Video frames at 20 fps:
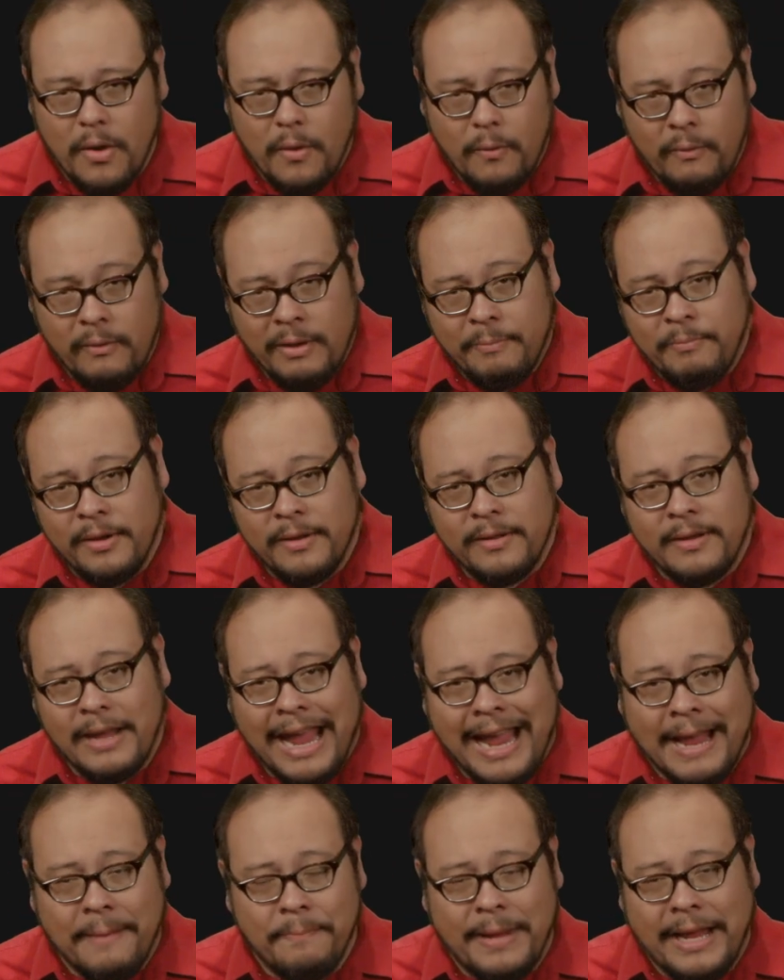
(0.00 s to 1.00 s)
when we put
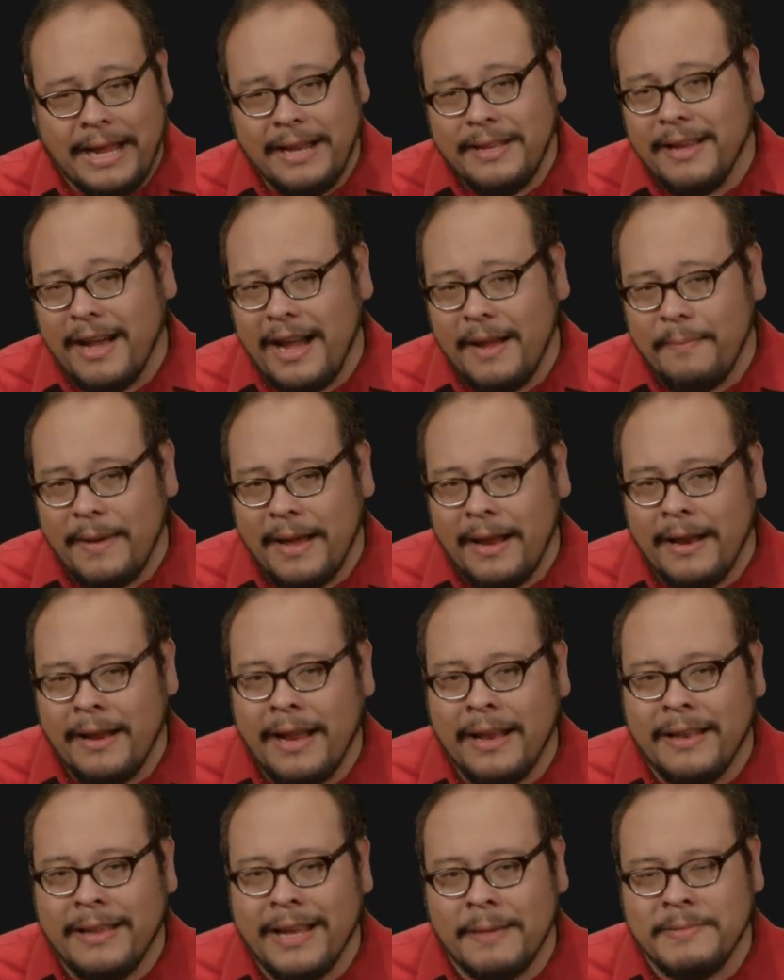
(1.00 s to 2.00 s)
a p-type and an
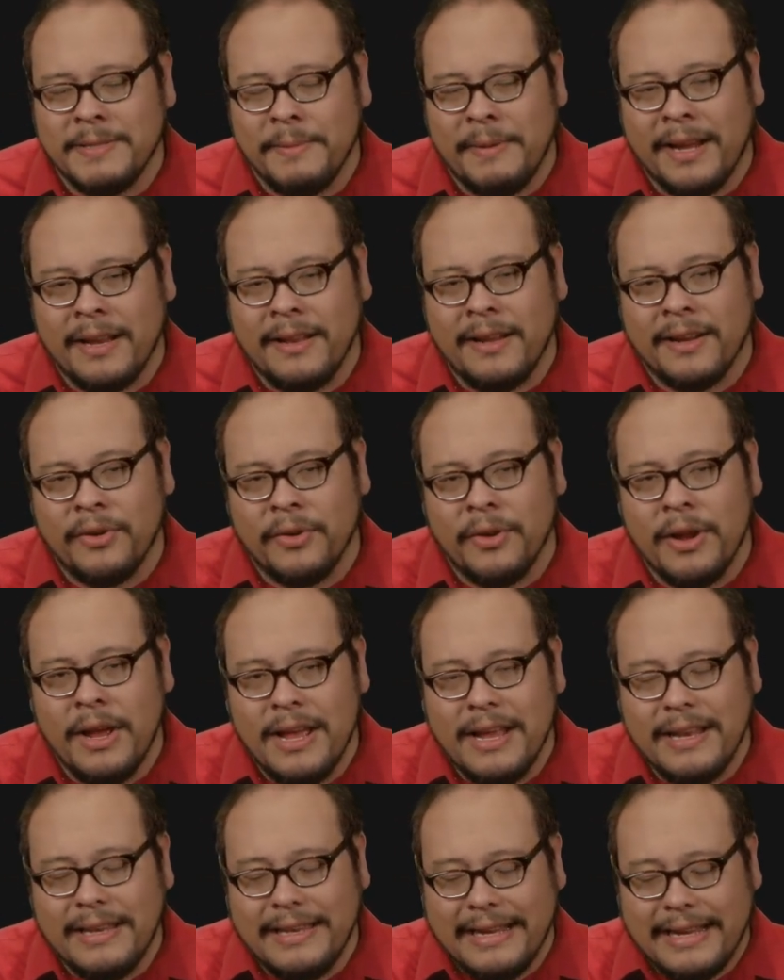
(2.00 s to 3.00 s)
n-type semiconductor
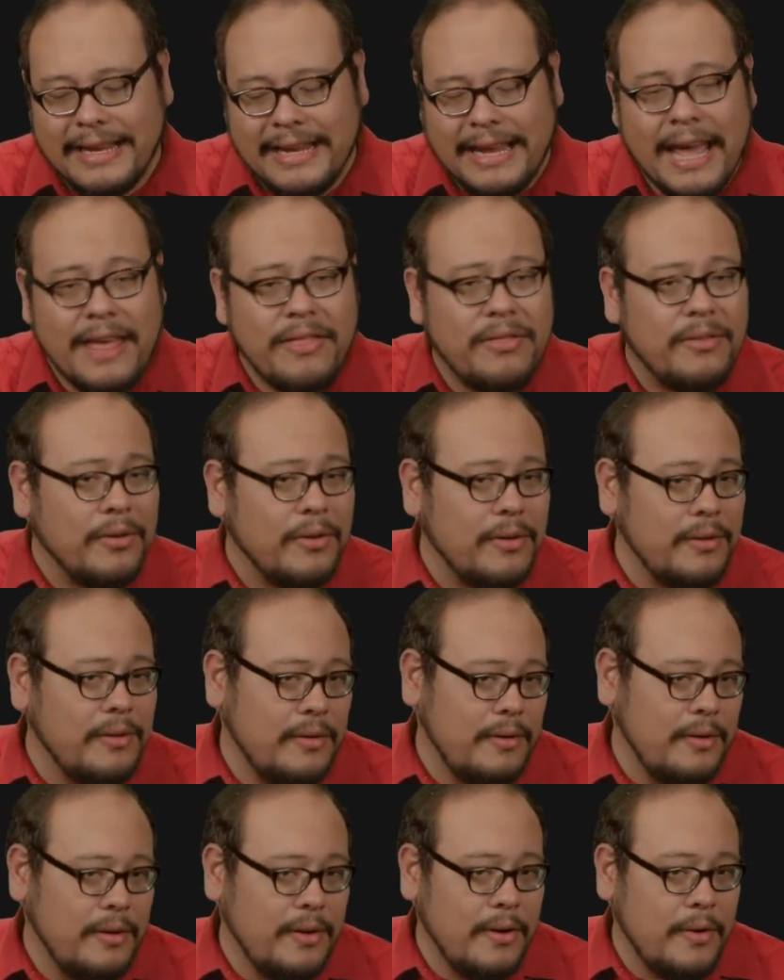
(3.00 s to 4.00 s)
together,
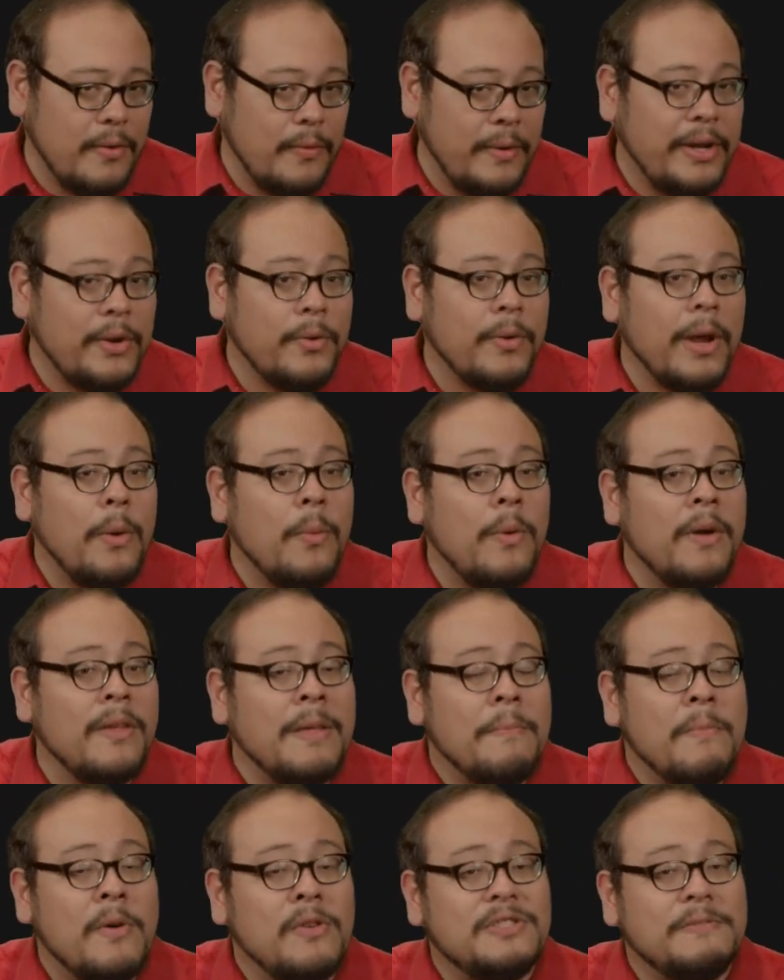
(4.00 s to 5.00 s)
we create one of
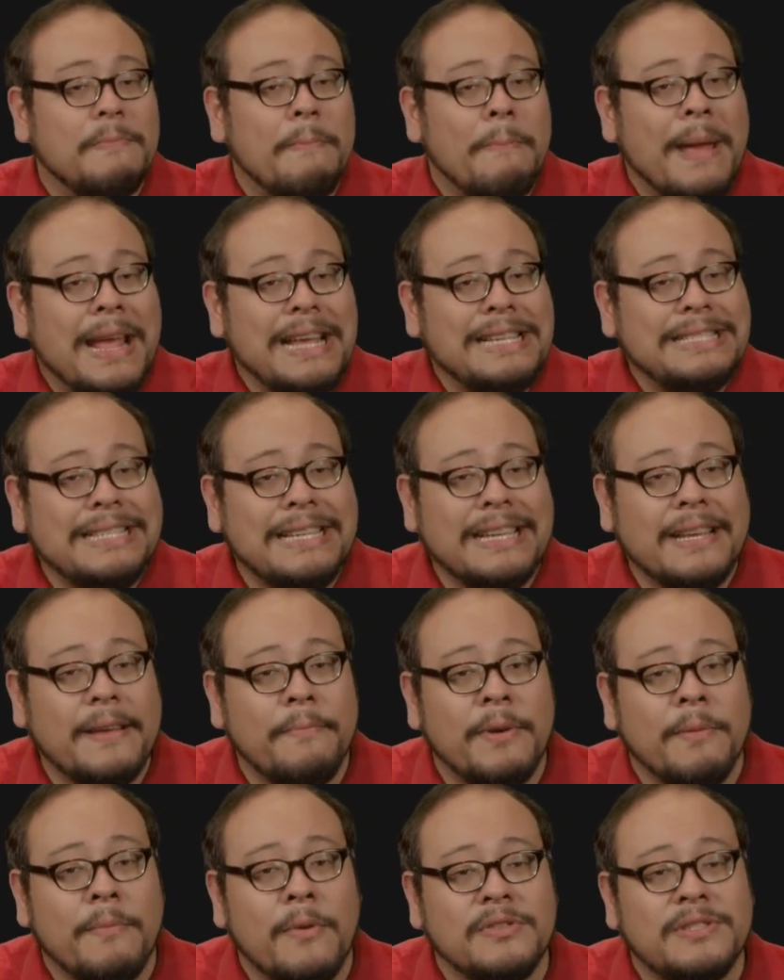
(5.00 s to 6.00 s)
the most basic
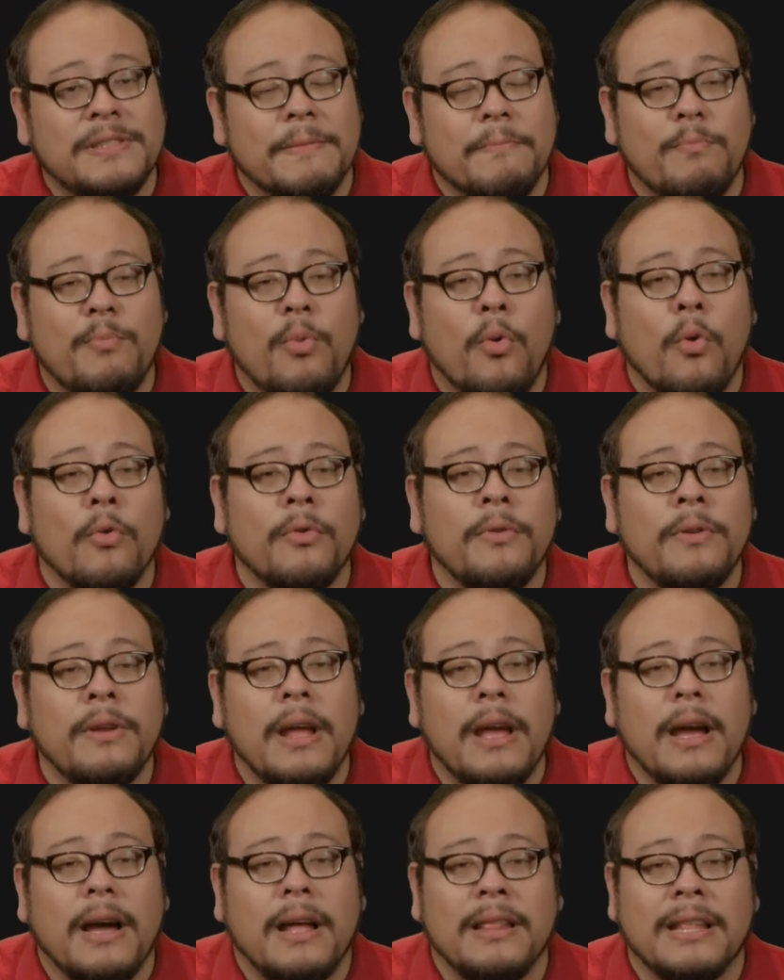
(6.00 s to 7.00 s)
but most important
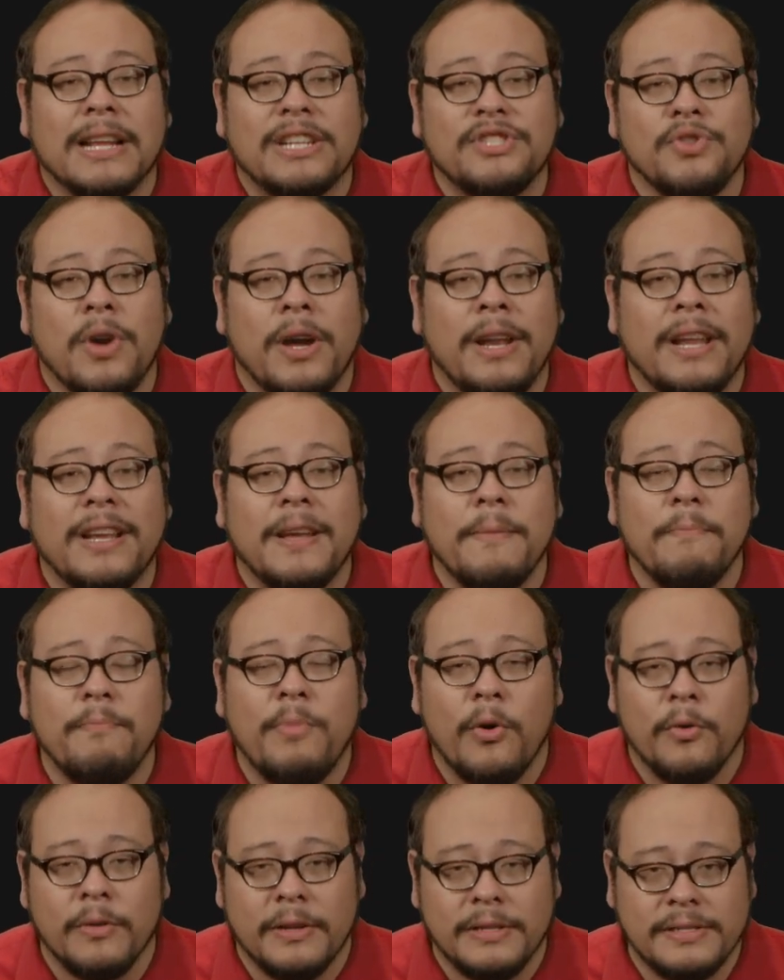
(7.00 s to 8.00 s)
electronic
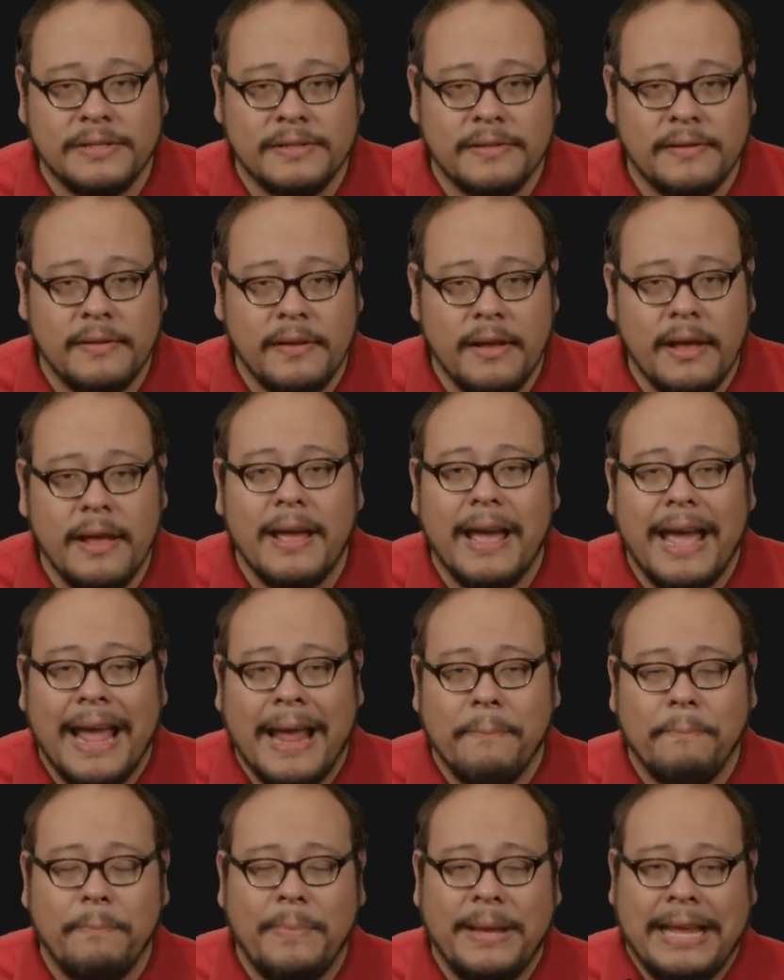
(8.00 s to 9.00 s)
components,
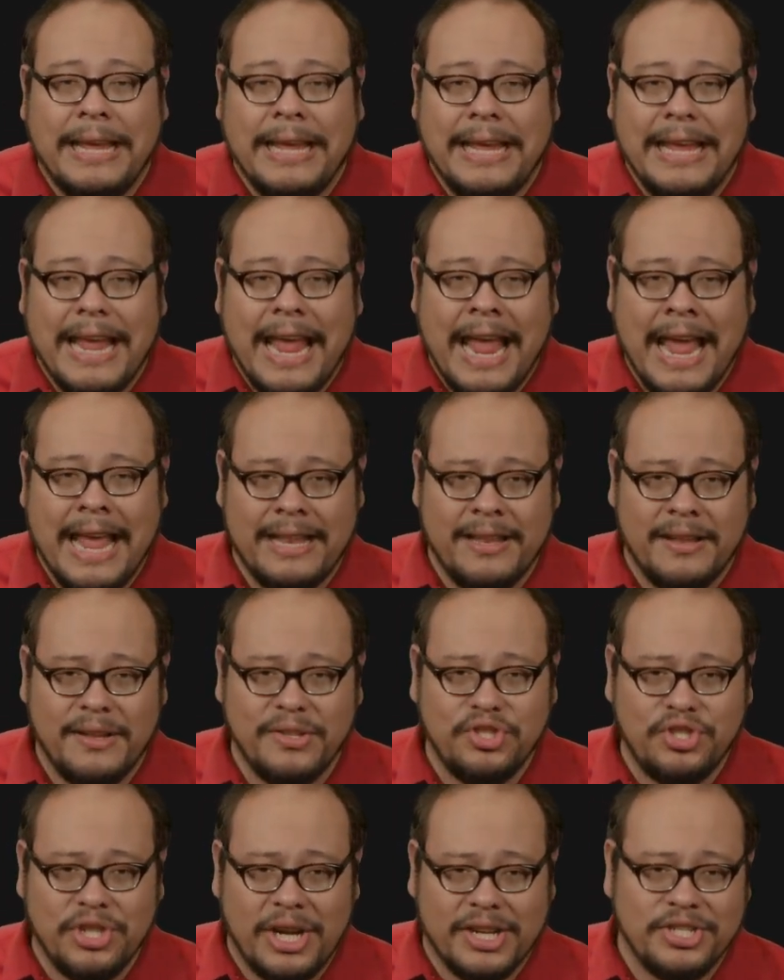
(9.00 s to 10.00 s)
a
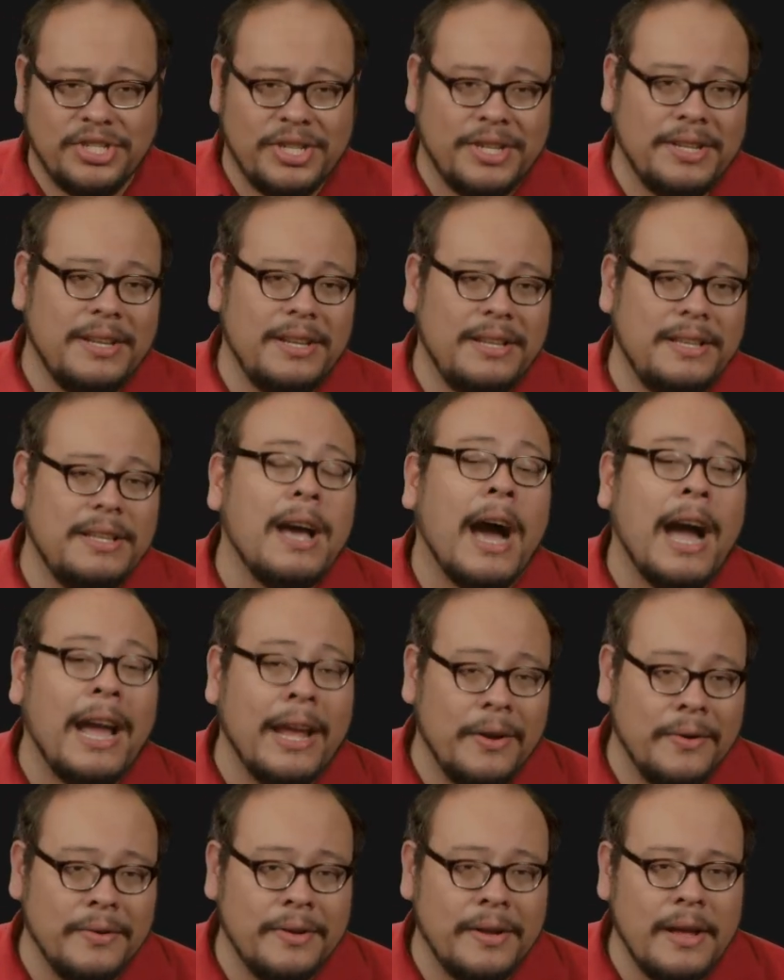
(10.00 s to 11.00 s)
PN junction
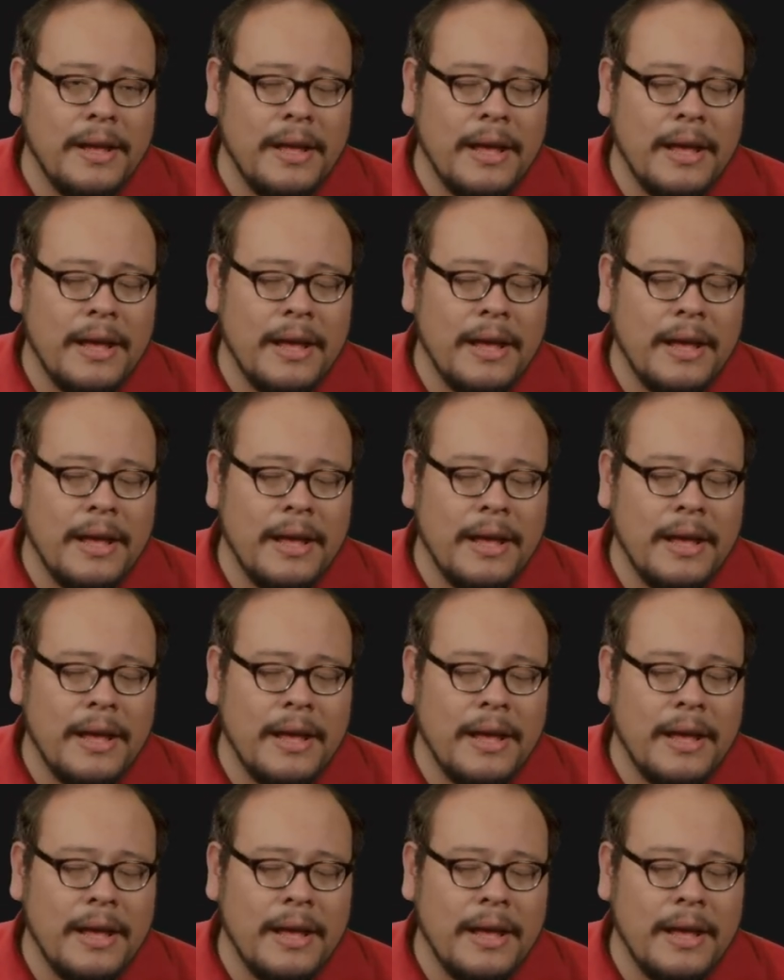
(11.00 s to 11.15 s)
diode.